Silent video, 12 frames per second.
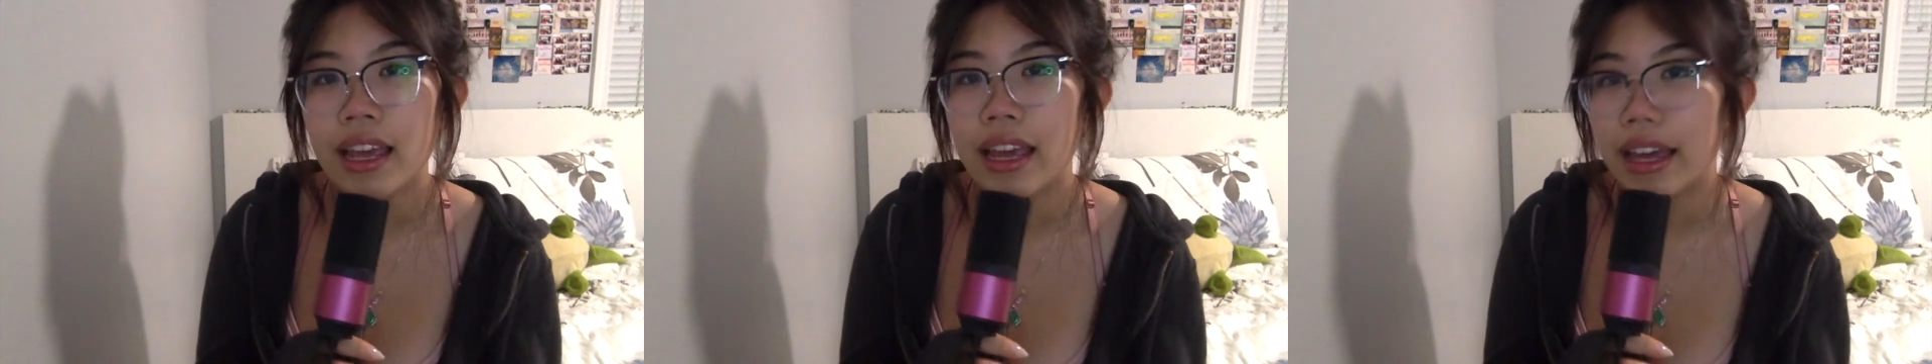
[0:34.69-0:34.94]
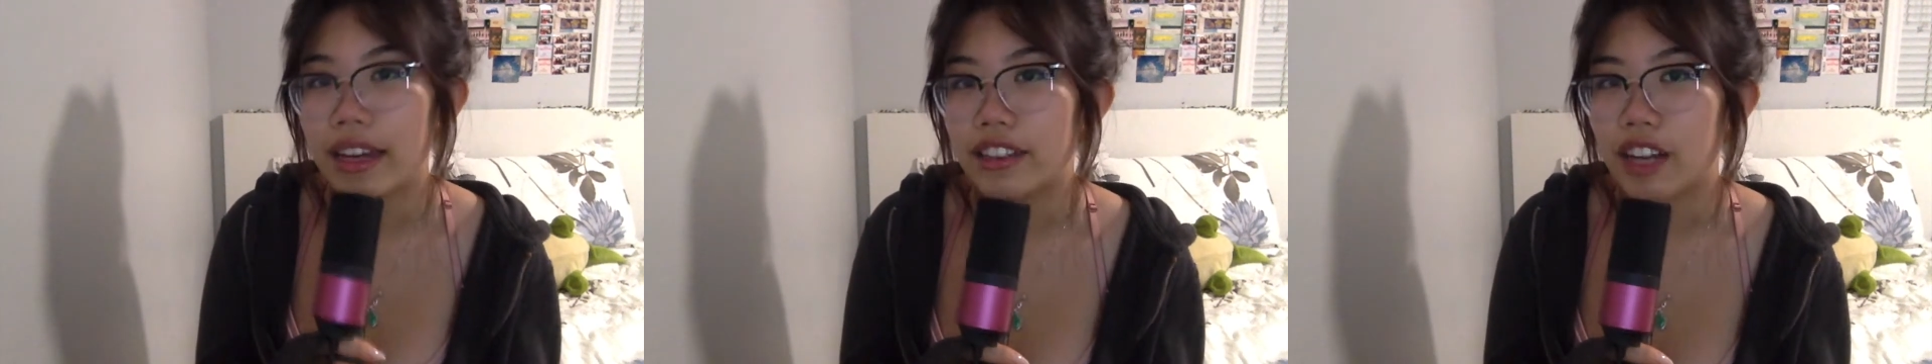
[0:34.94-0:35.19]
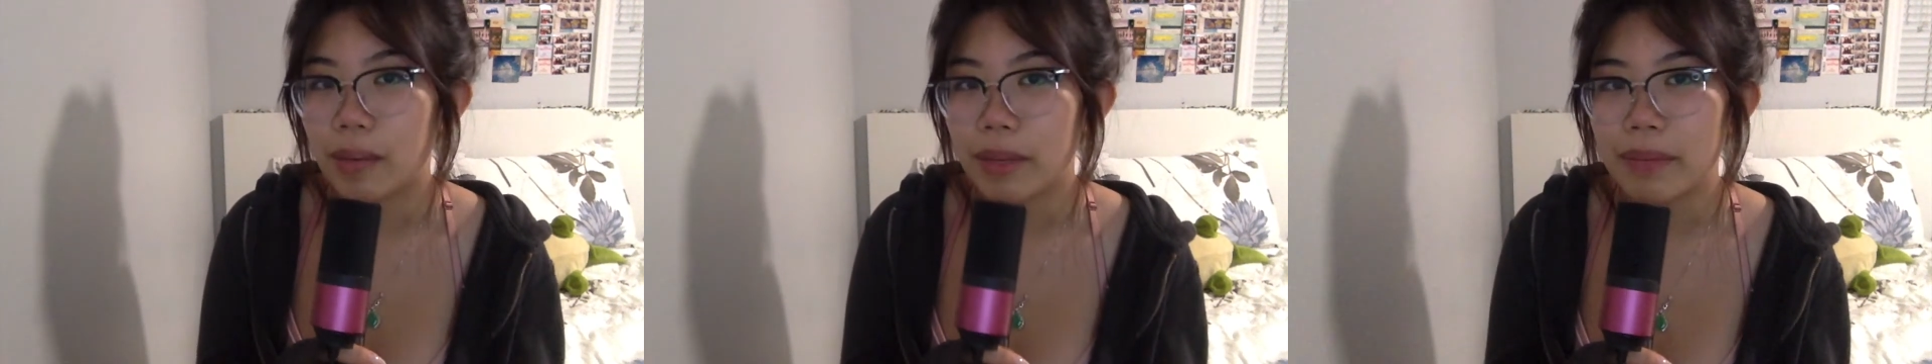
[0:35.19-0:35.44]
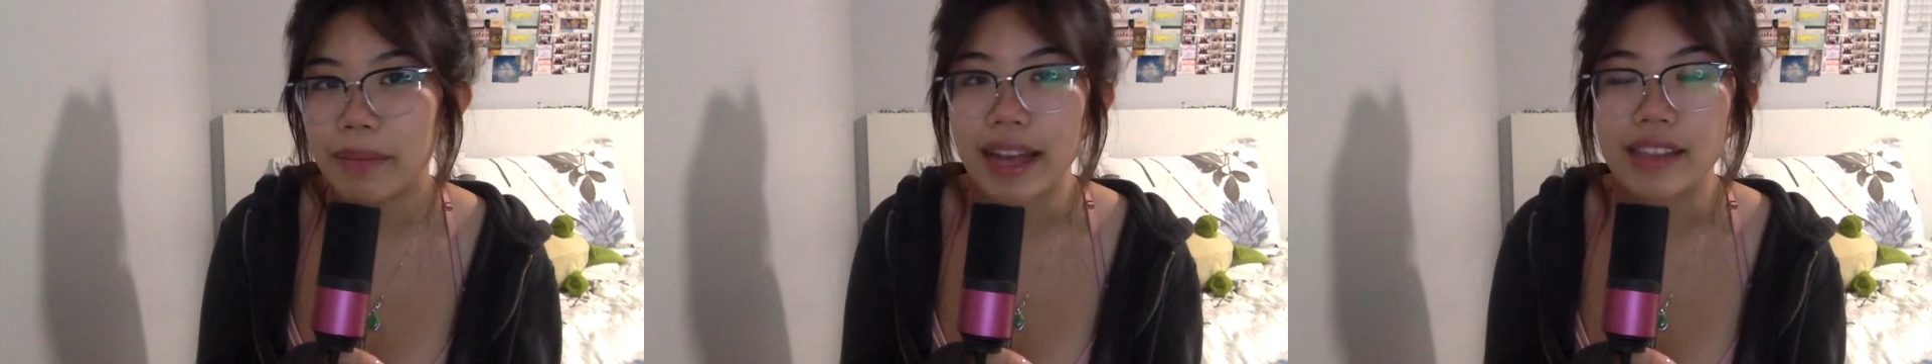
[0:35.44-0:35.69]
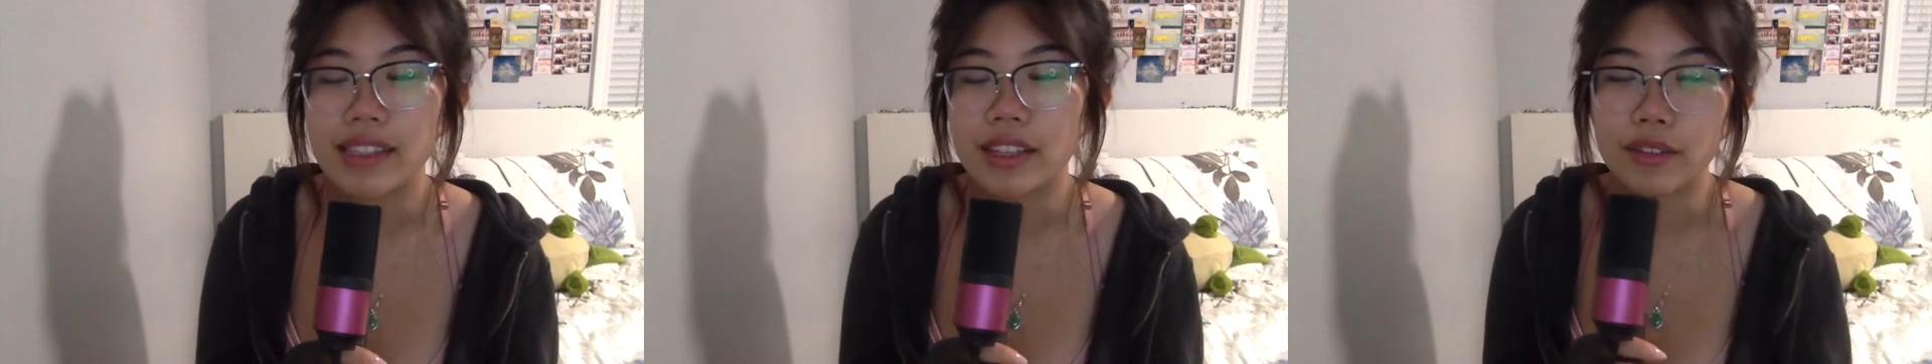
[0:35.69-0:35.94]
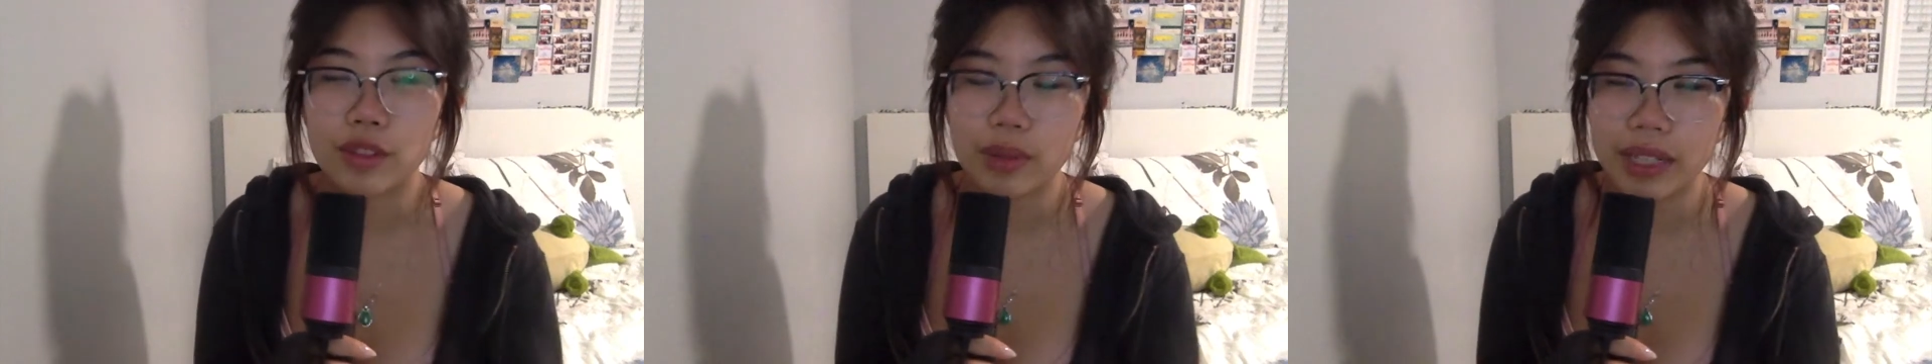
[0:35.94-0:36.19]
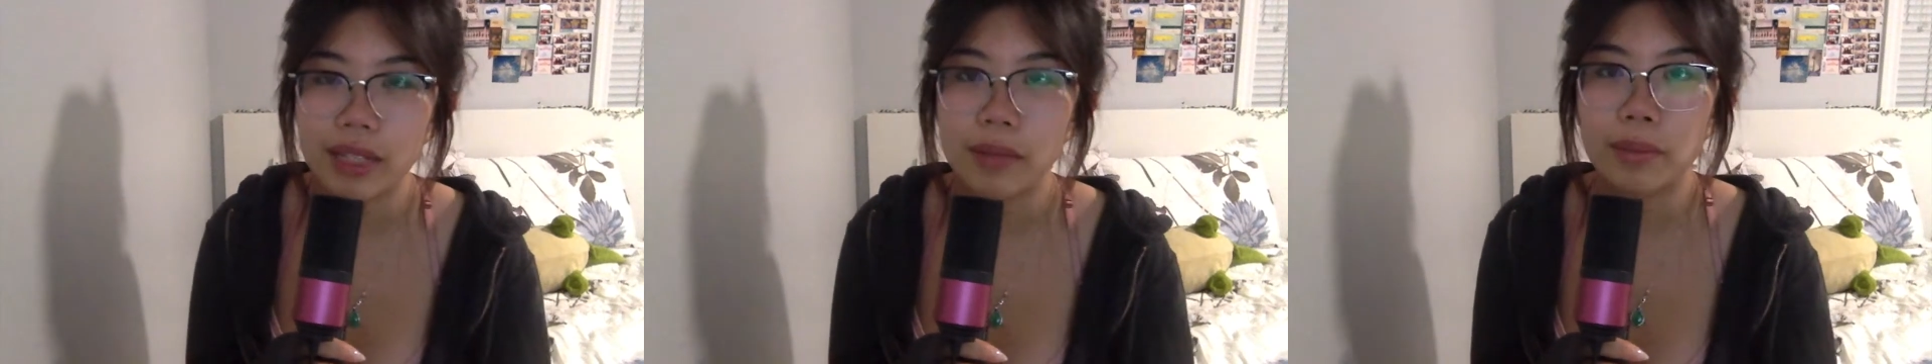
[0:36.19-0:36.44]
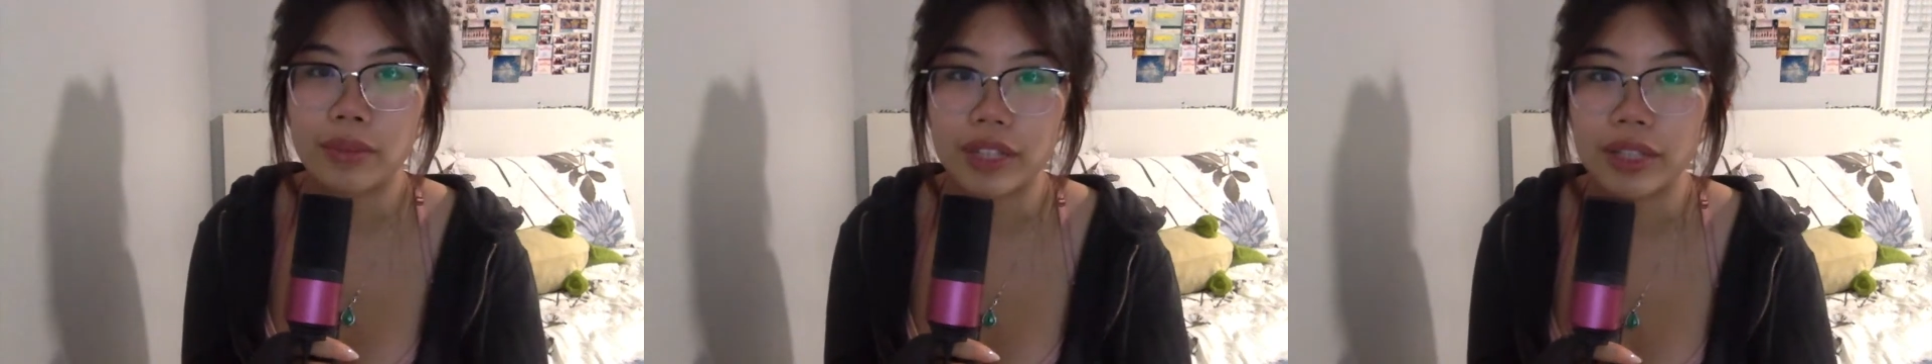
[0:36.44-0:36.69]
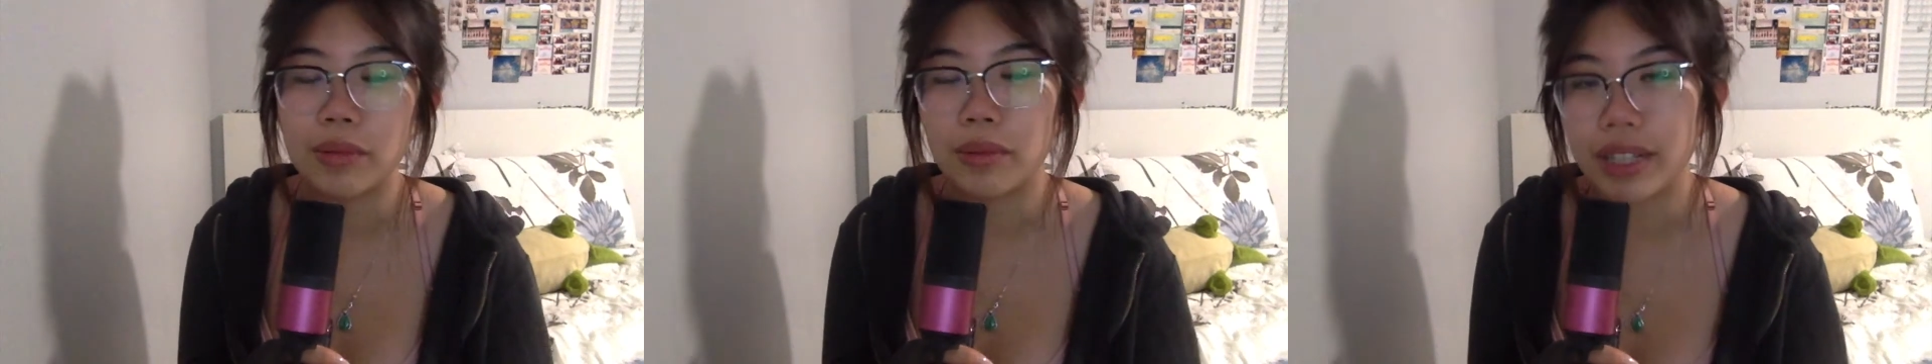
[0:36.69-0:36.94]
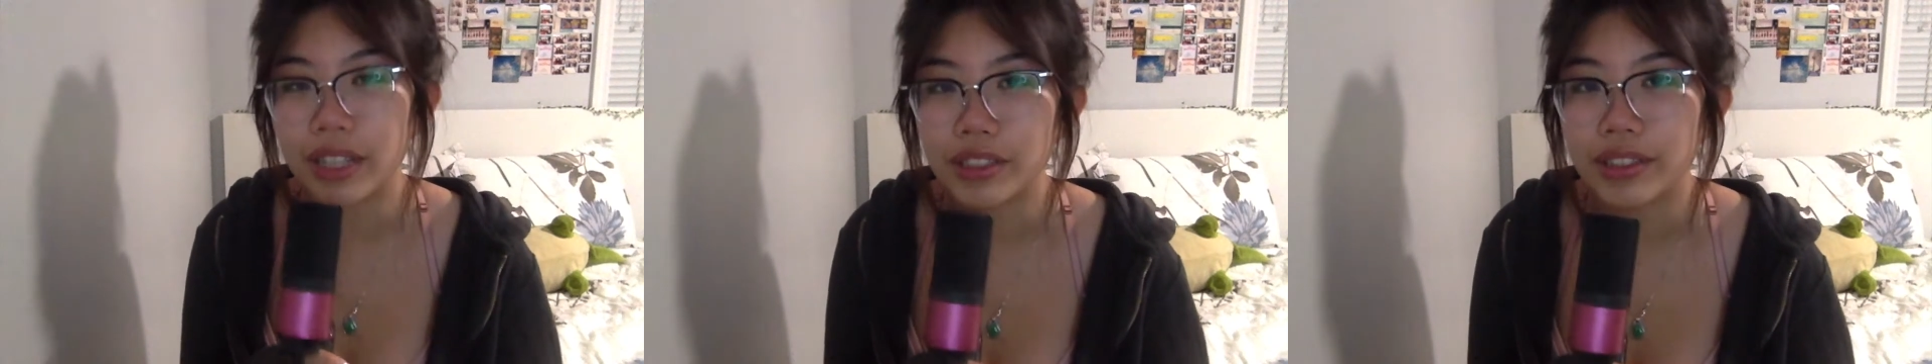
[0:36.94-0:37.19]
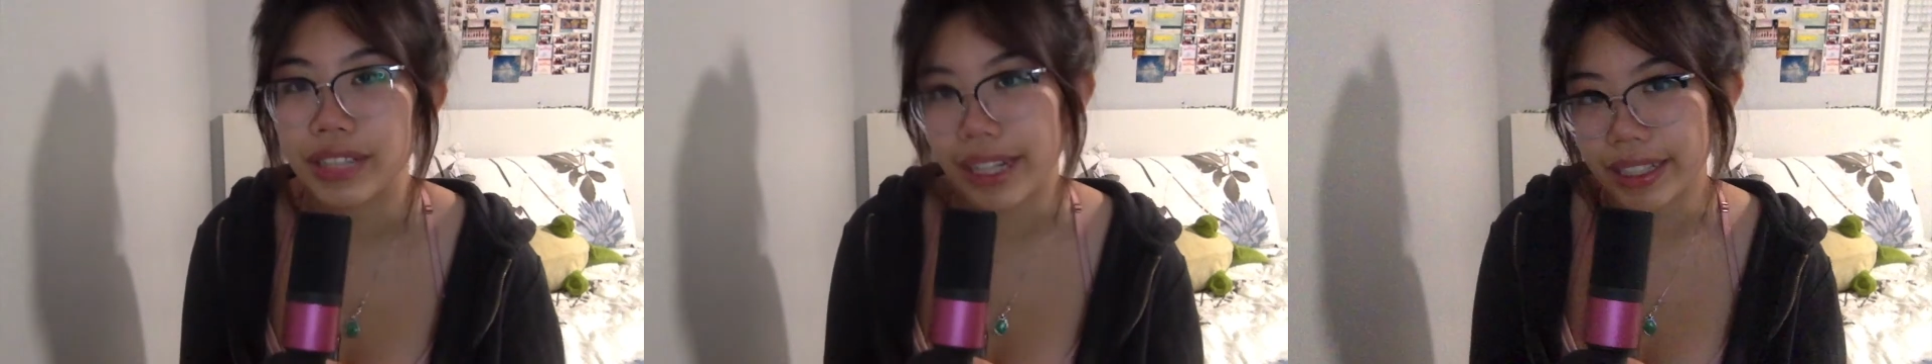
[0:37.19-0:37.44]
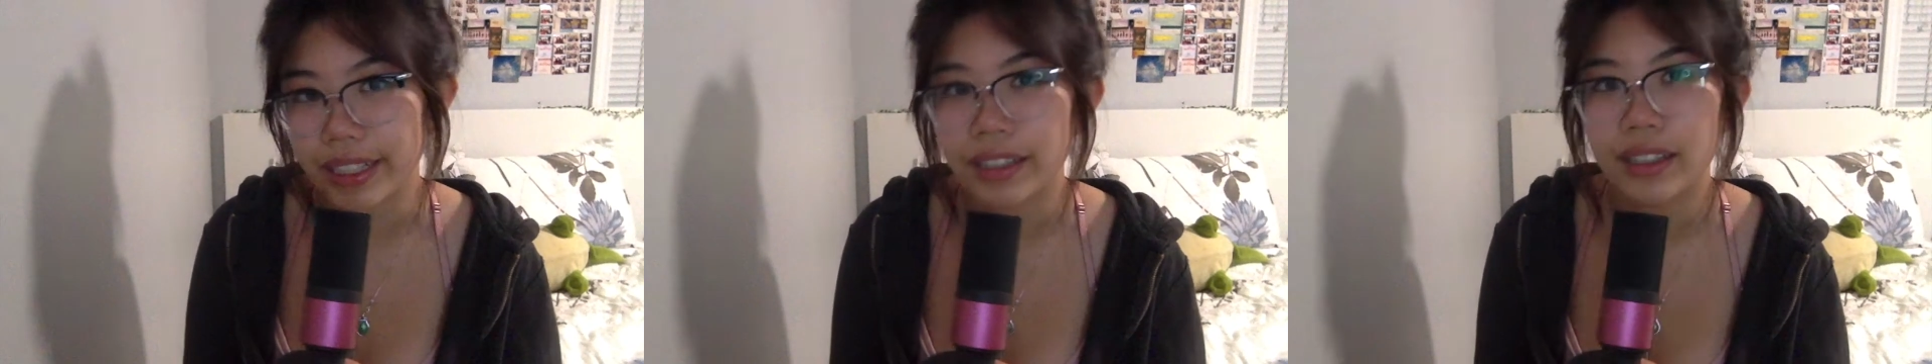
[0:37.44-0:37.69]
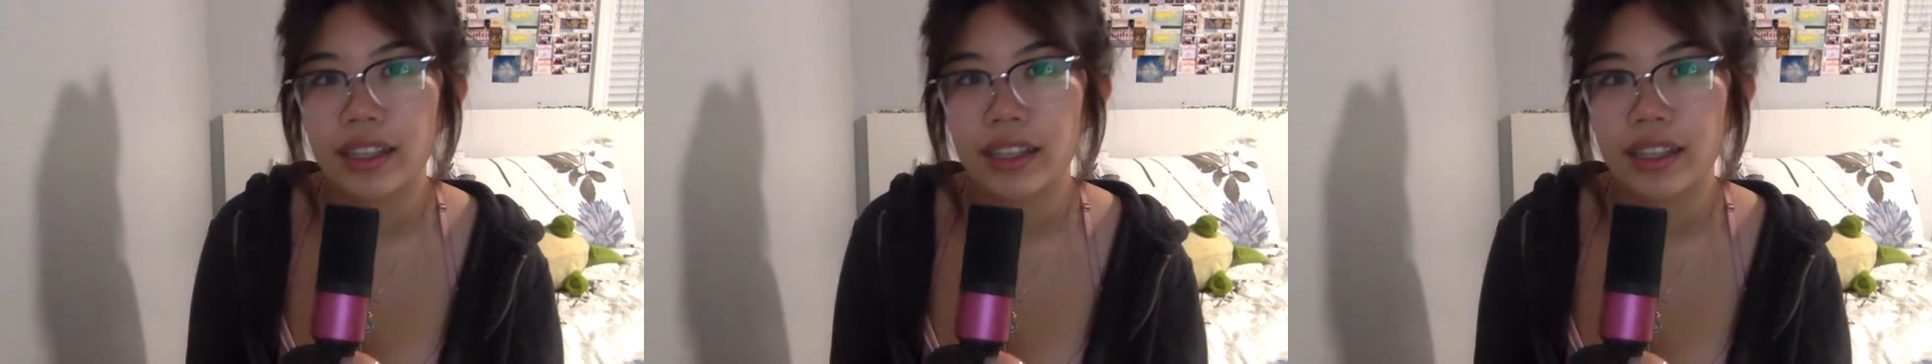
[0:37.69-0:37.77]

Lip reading: and atomic mass of 20.180.